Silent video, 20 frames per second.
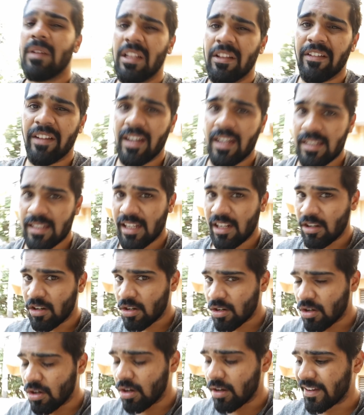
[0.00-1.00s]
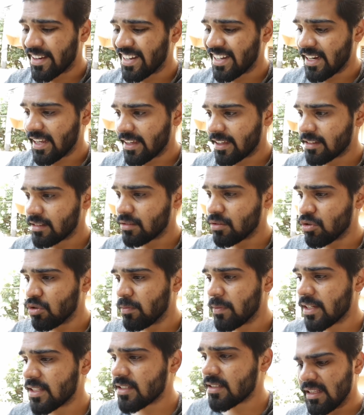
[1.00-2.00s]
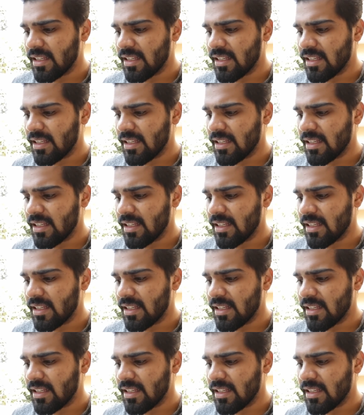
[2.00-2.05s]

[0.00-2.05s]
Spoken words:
By the way guys, I'll not honk it like too much.